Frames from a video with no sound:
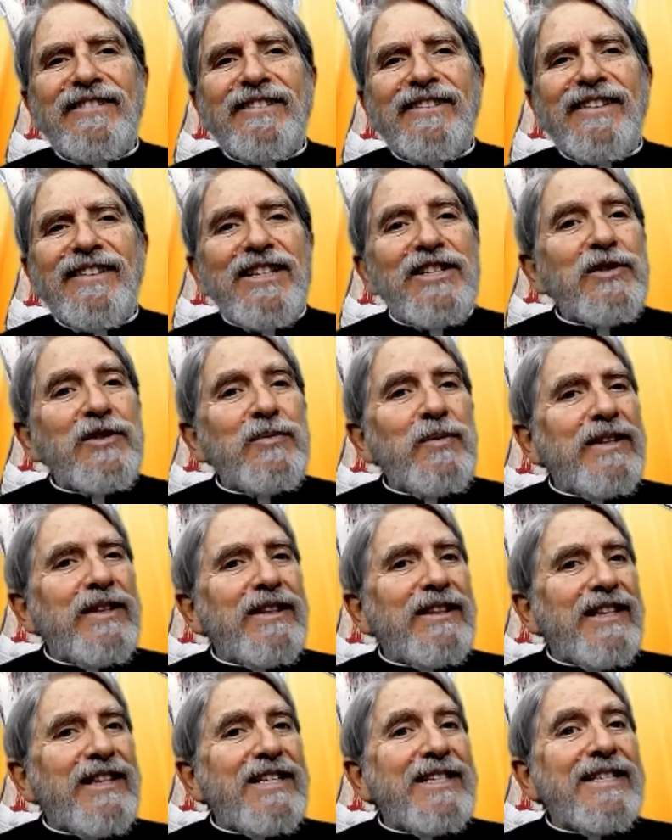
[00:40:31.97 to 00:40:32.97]
This is what
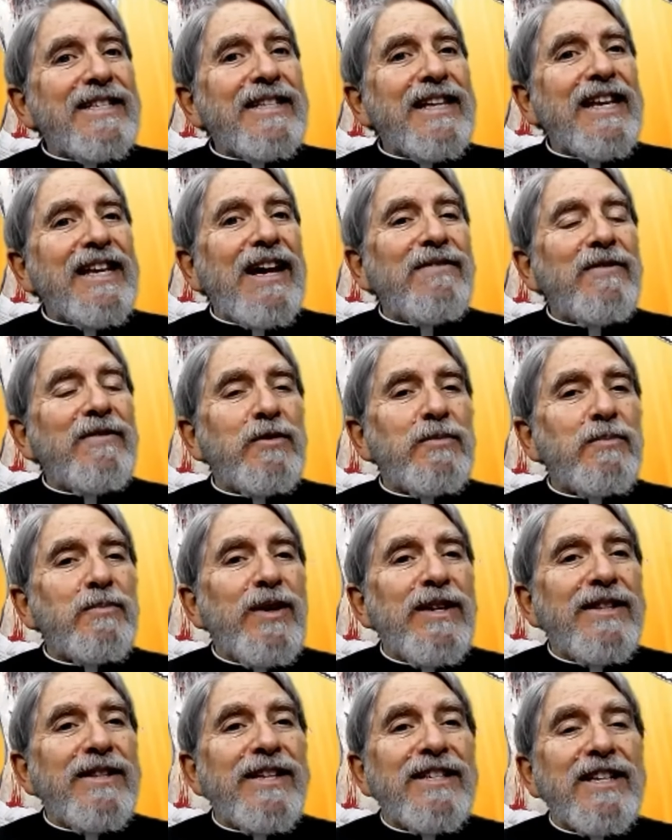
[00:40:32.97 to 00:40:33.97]
this is the life was
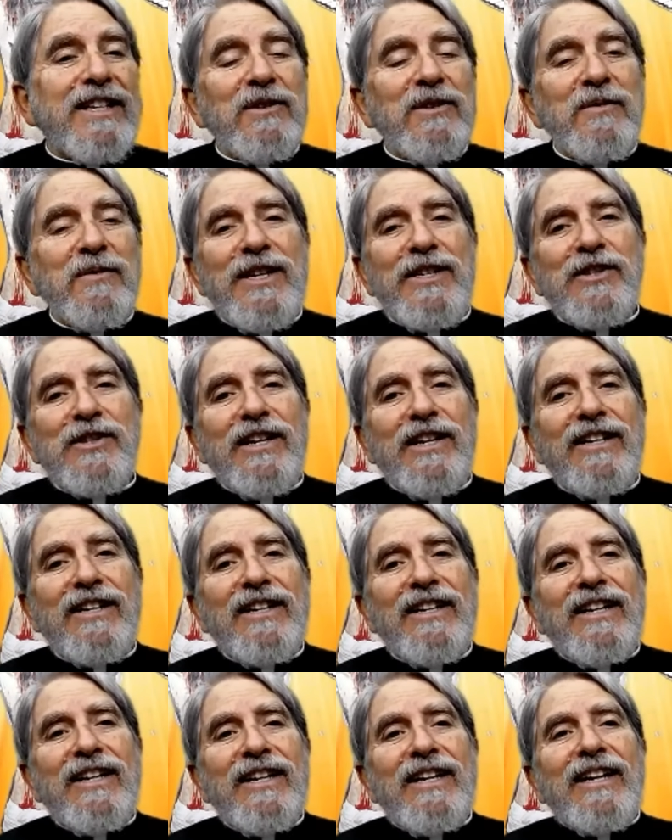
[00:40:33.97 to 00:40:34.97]
breathed into Luisa.
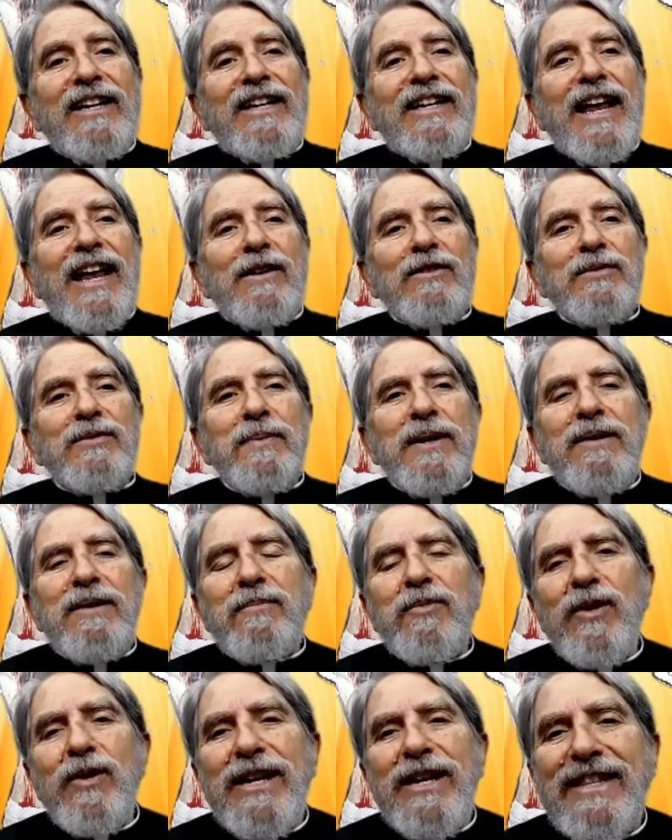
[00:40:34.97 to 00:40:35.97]
Now it's being
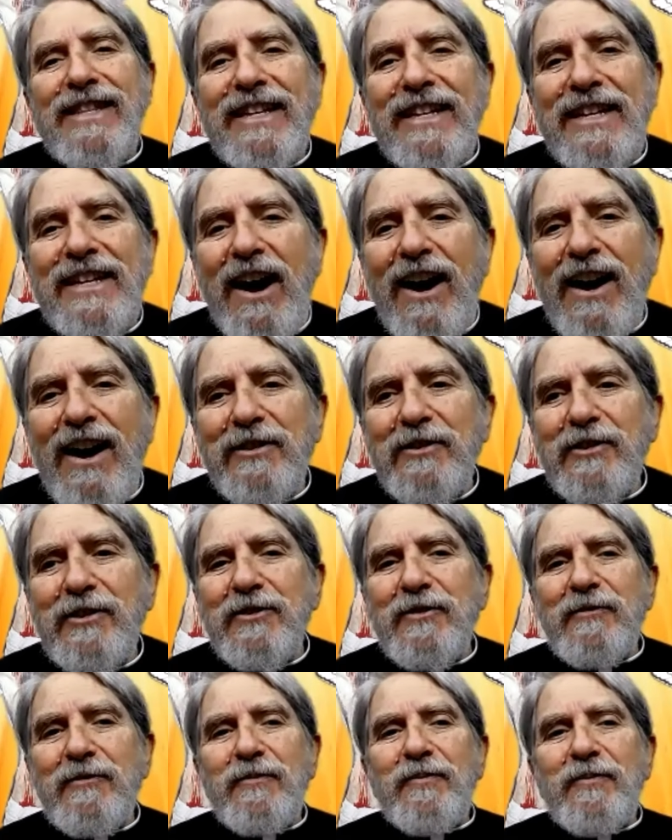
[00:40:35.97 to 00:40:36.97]
breathed into us.
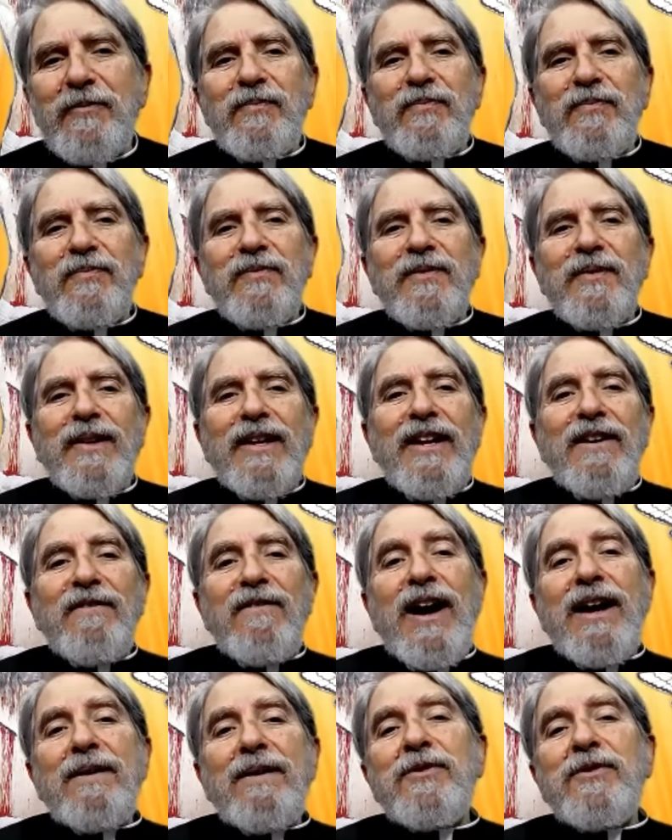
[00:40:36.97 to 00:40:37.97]

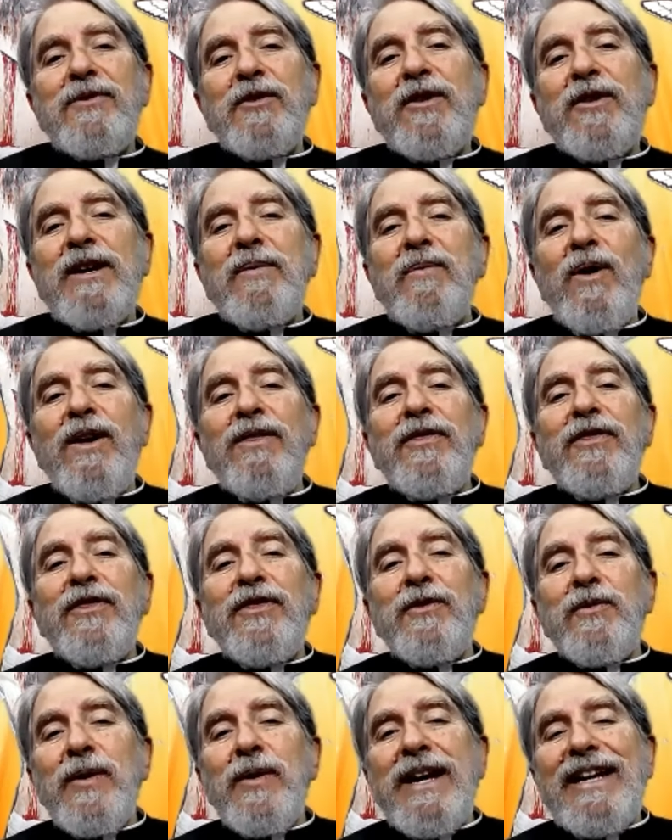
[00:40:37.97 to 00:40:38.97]
Line 30, 1
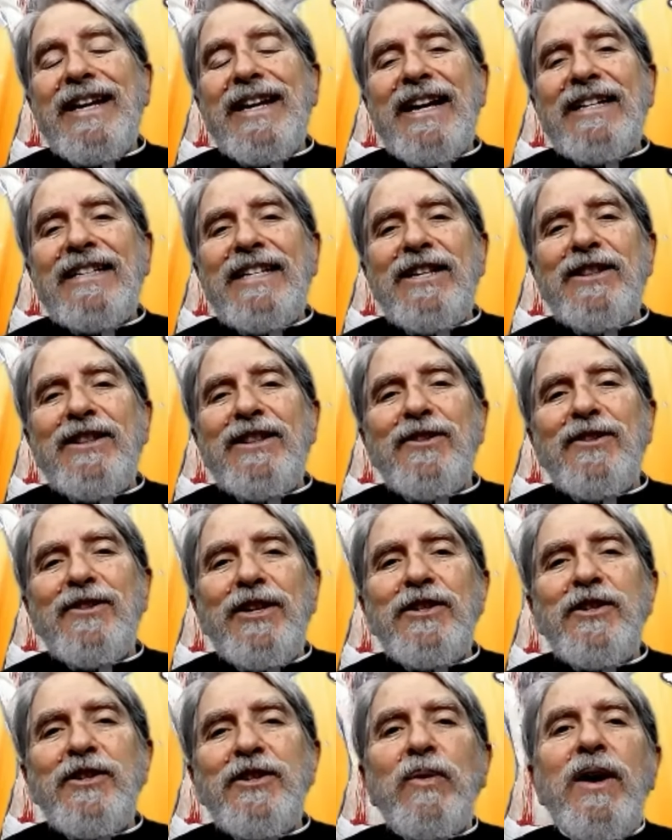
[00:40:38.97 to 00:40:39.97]
3,
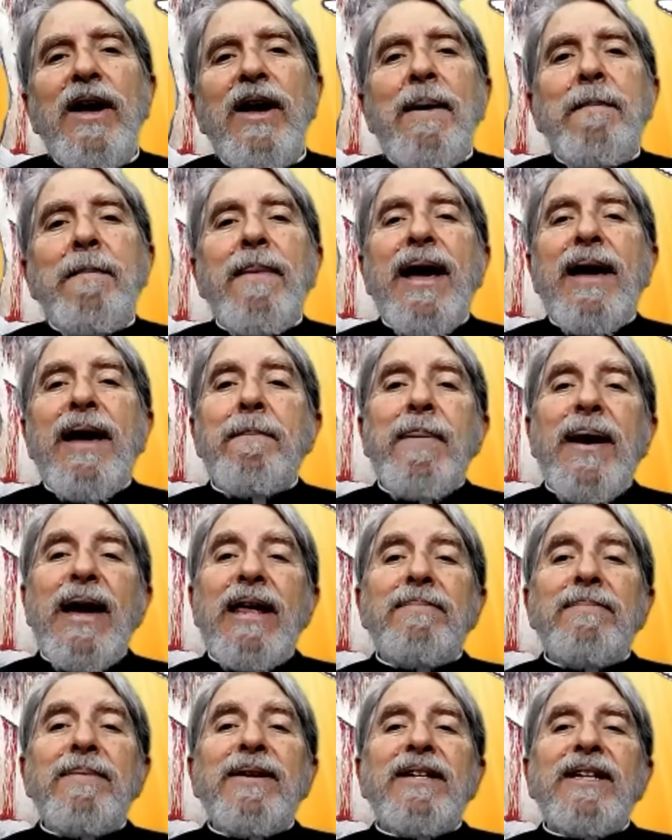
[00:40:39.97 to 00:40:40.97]
1932. My
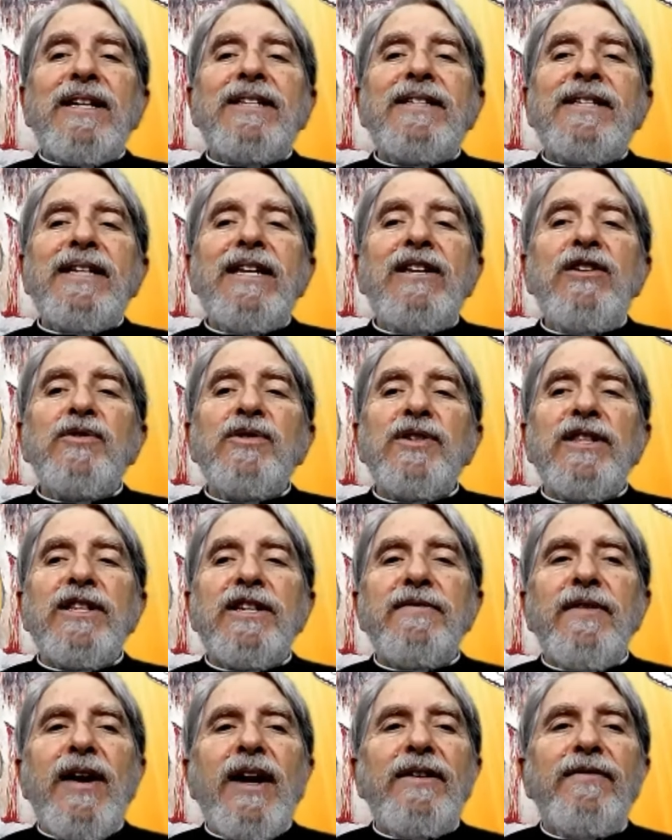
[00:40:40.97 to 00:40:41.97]
abandonment continues in the
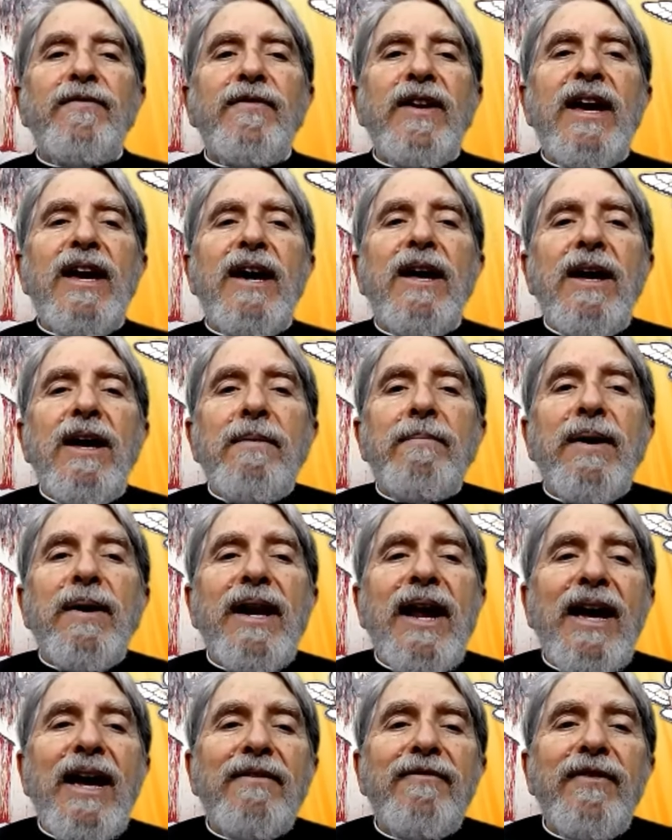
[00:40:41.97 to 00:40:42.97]
divine fiat, but
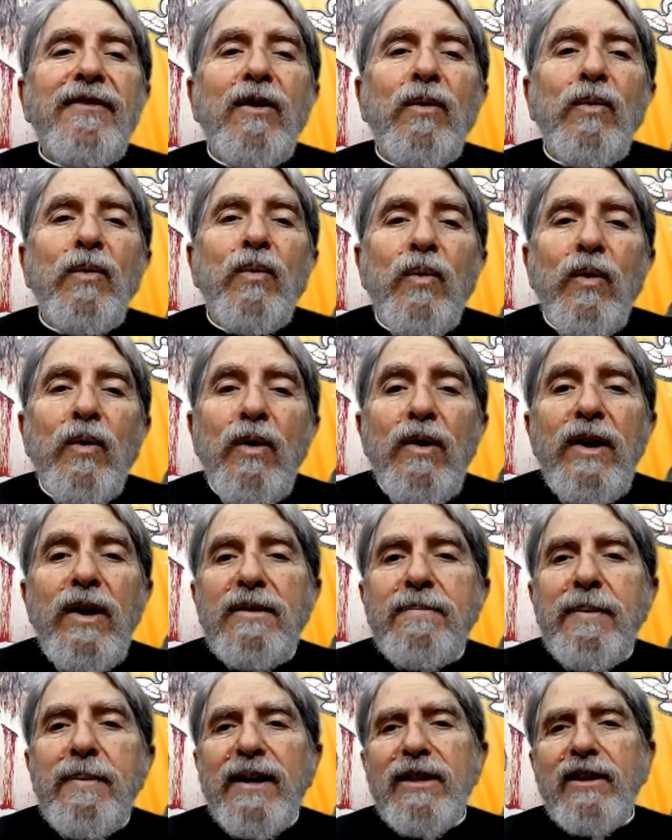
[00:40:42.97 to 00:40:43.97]
I felt worried
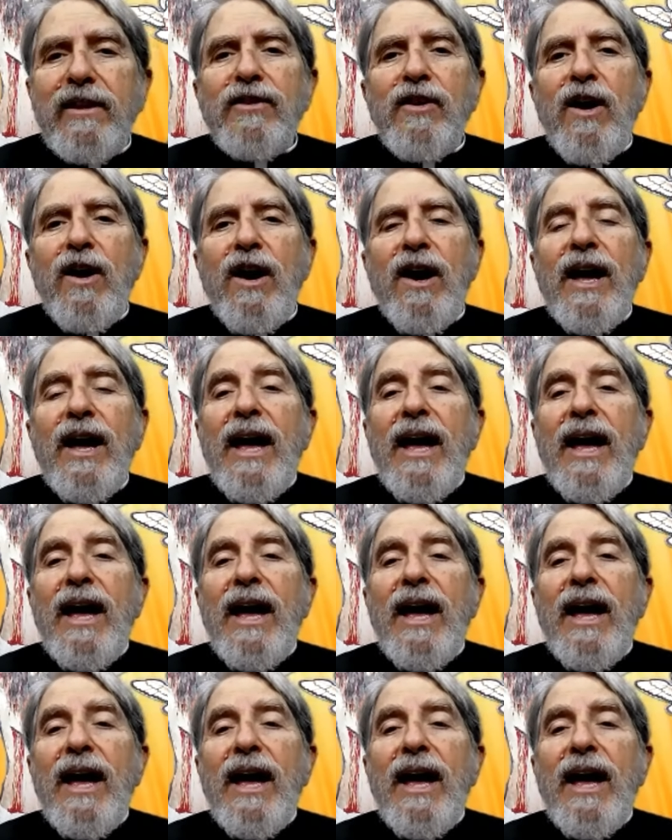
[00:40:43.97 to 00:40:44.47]
by the thought